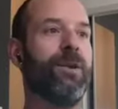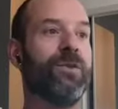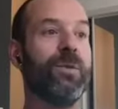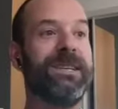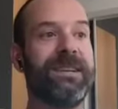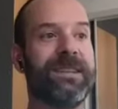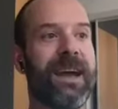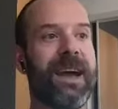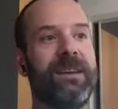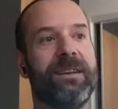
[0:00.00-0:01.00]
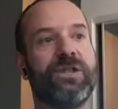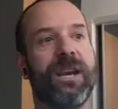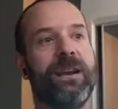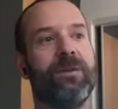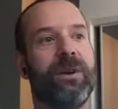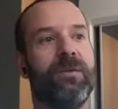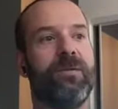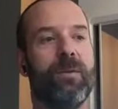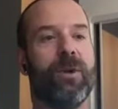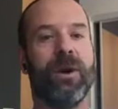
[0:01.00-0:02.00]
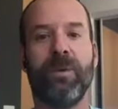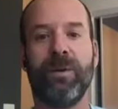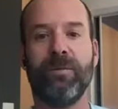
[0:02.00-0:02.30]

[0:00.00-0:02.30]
So we did that in January and February.